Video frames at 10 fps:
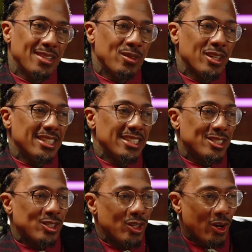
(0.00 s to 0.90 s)
And we're in
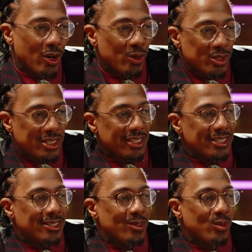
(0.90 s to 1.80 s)
this
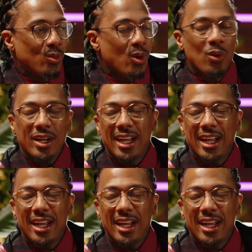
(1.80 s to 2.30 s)
ultra woke